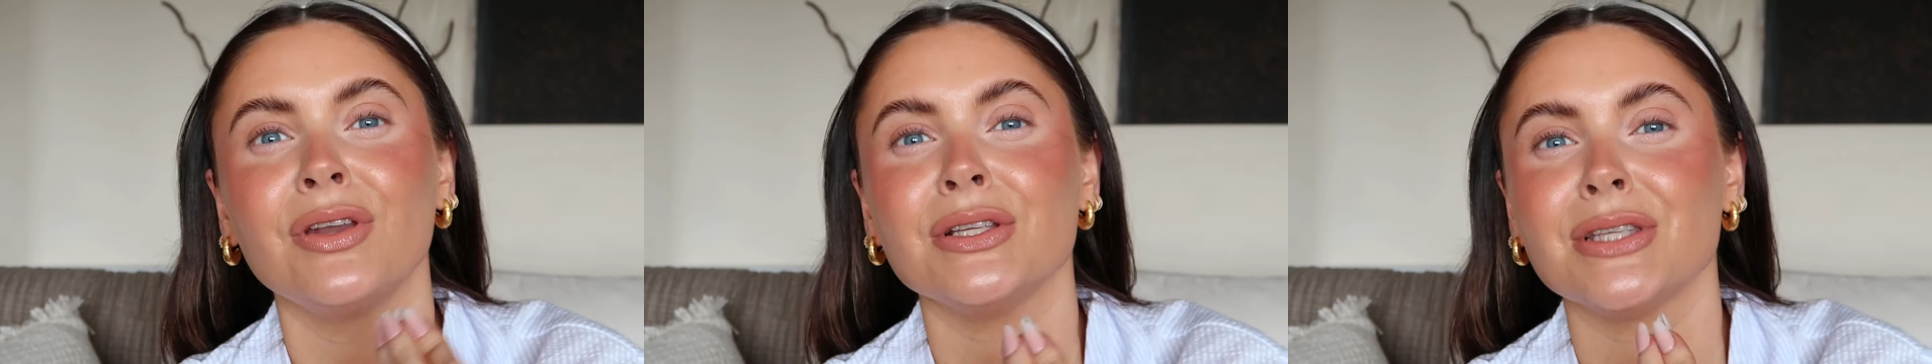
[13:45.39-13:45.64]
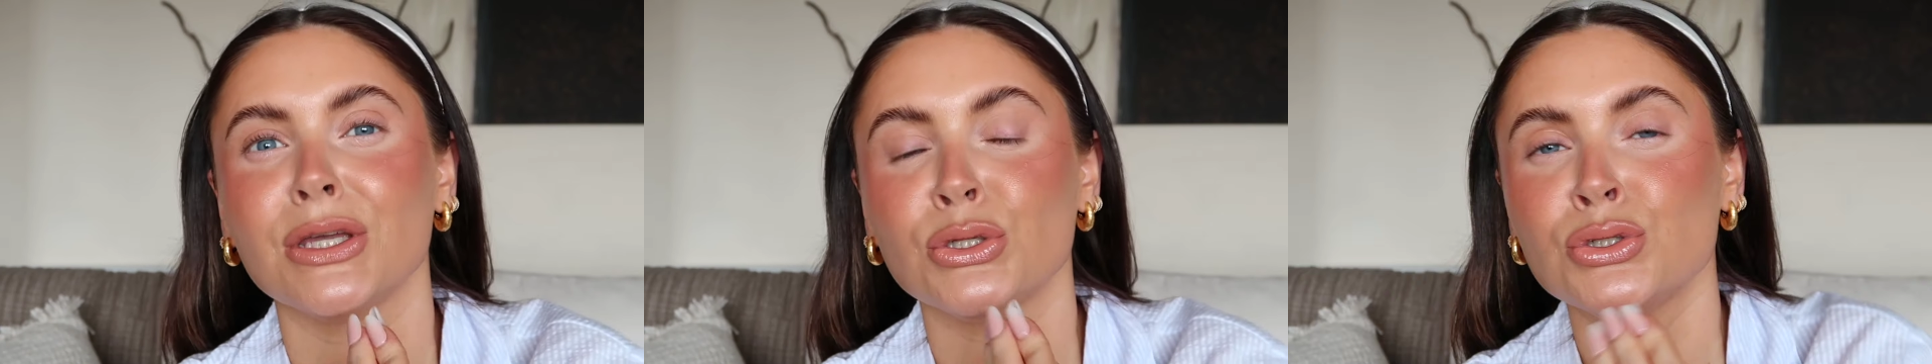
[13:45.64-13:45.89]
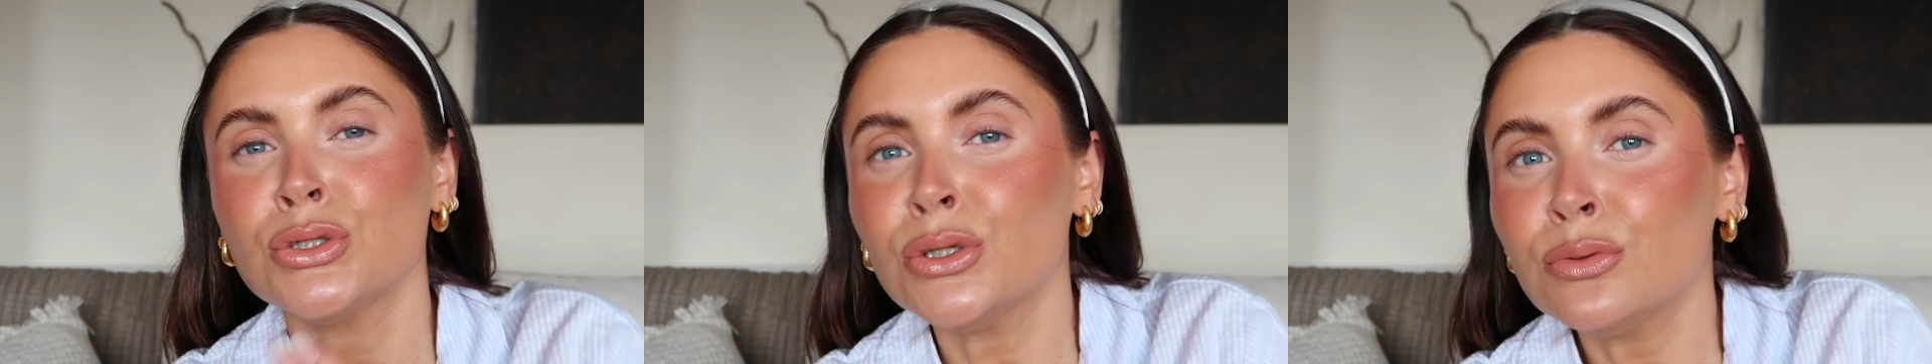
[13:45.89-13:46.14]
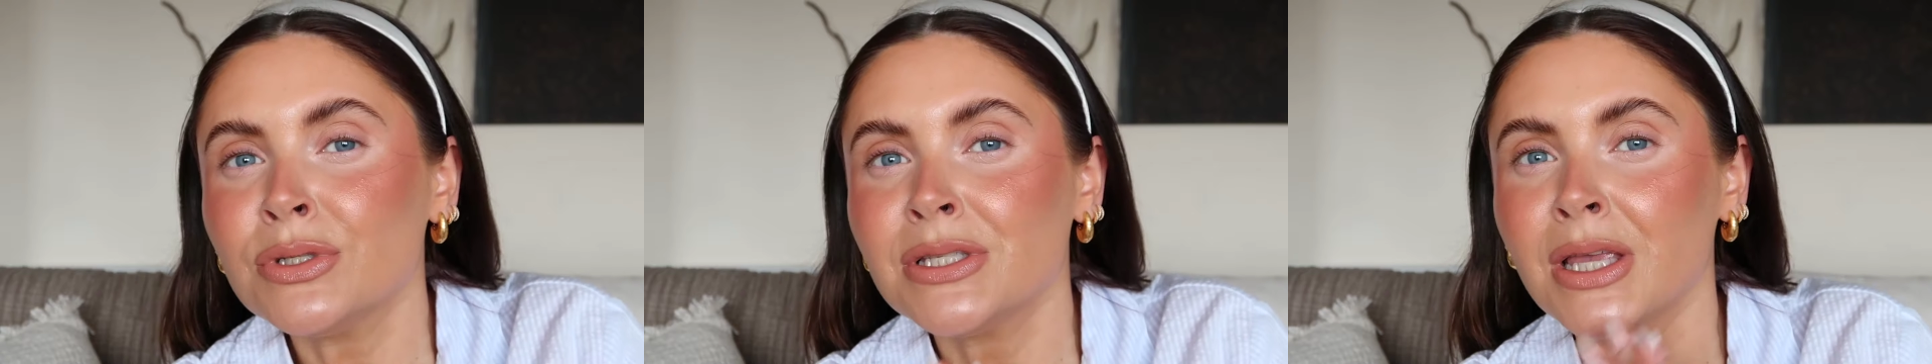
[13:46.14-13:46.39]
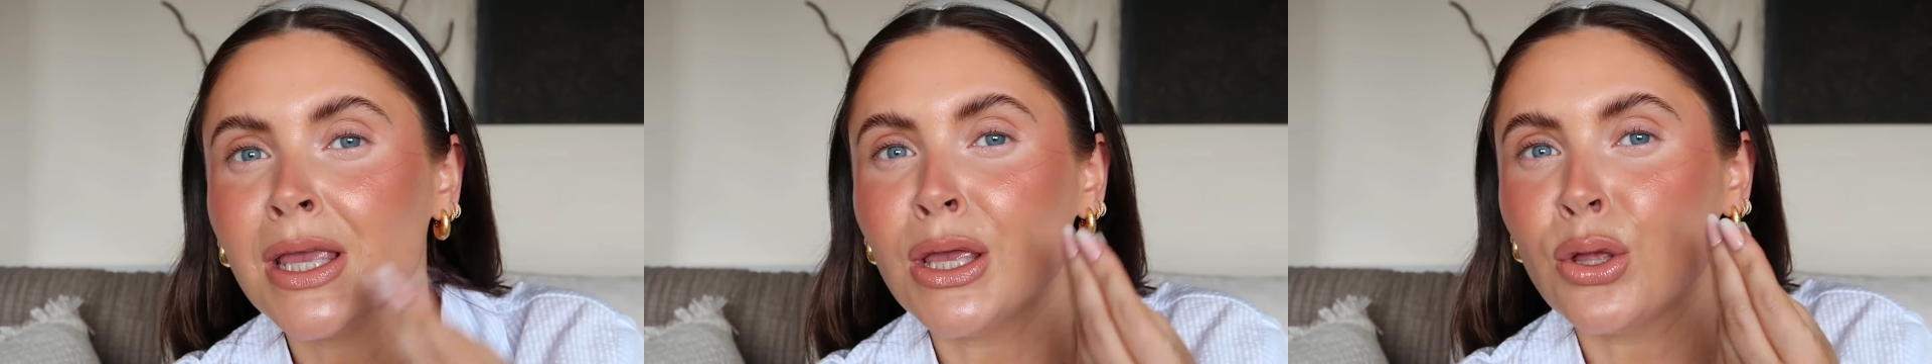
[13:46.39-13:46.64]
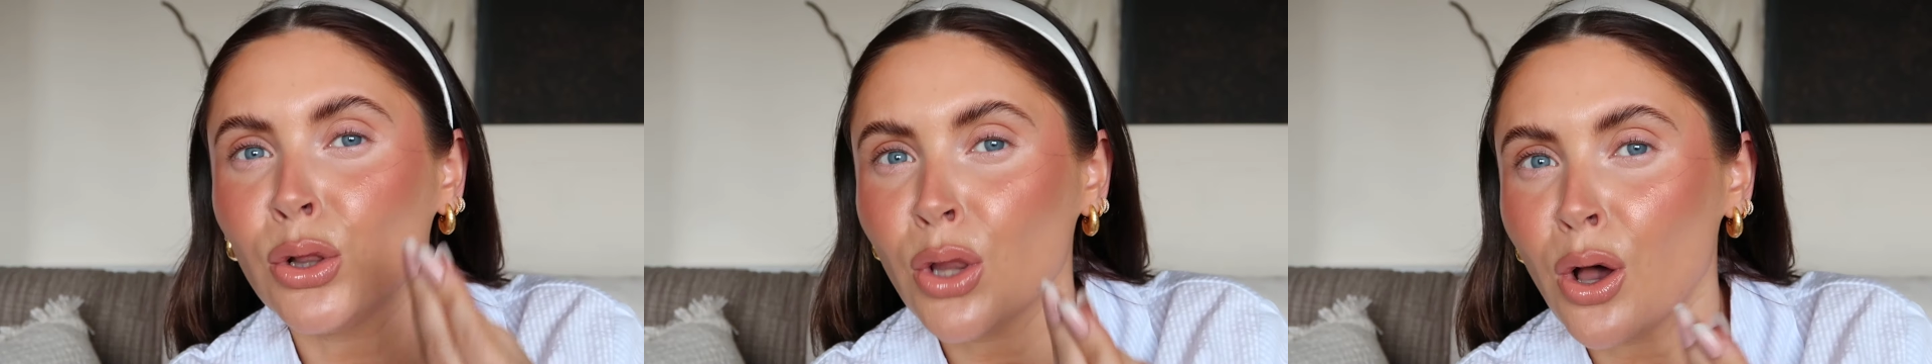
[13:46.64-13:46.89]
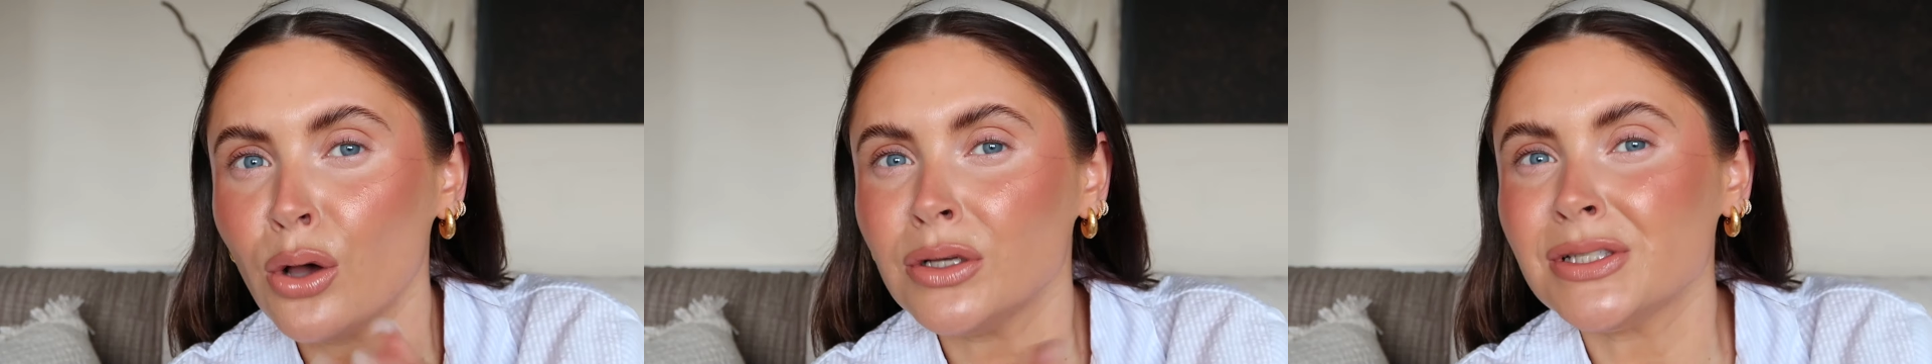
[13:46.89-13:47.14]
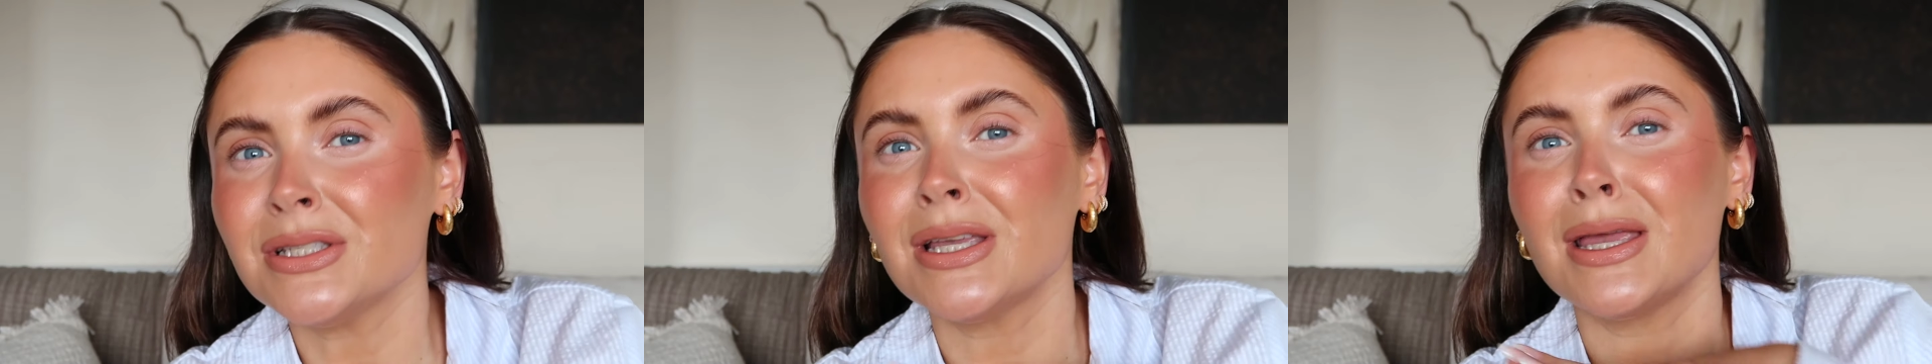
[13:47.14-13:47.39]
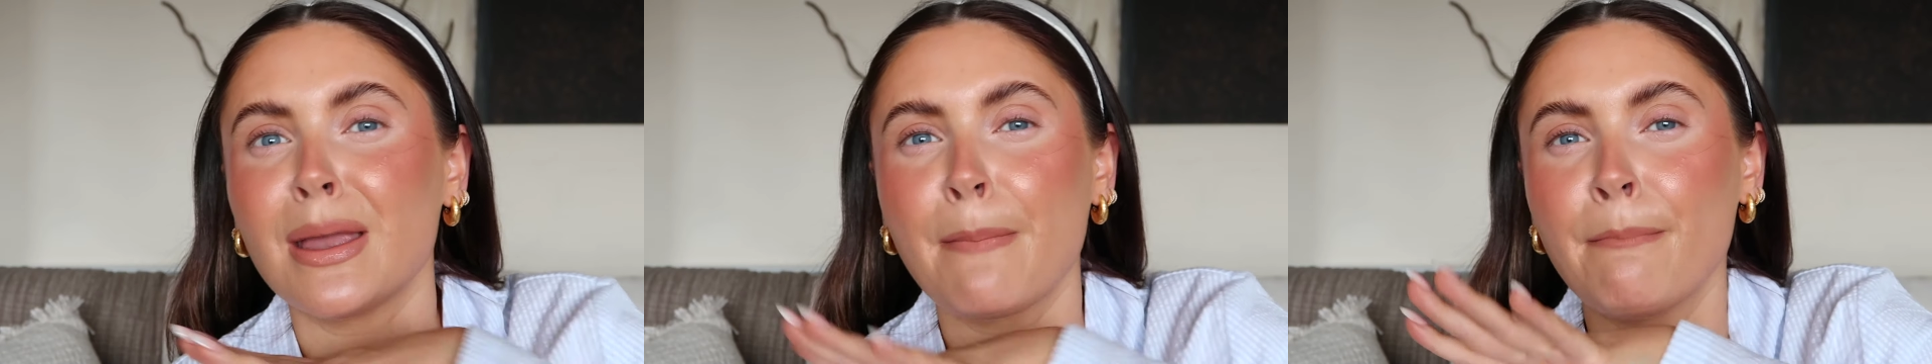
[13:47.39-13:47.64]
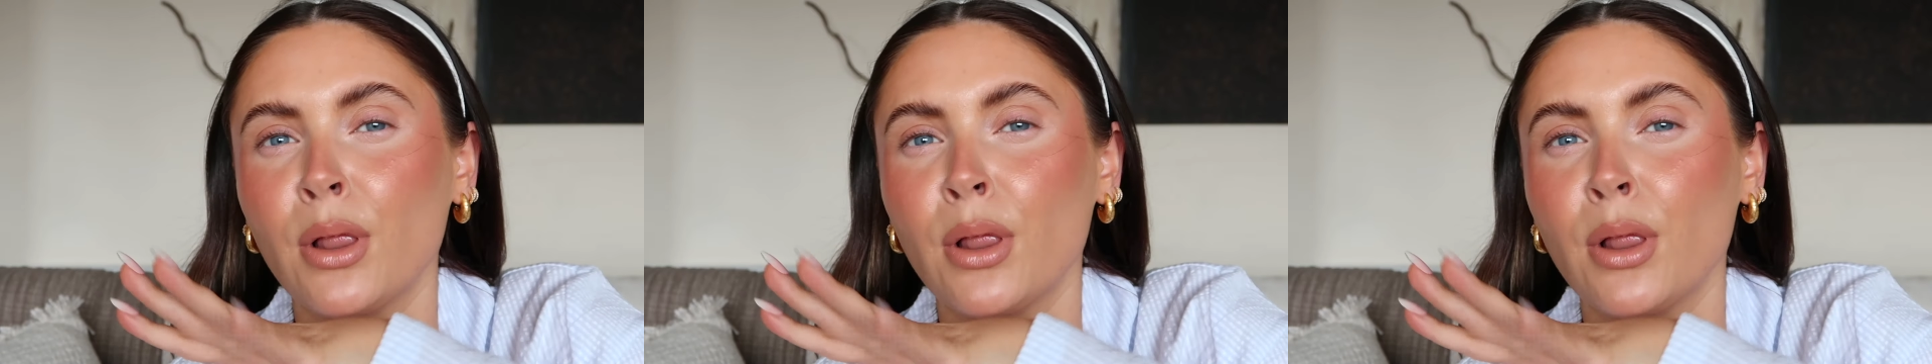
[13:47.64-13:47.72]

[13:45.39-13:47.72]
And it's like juicy, glossy,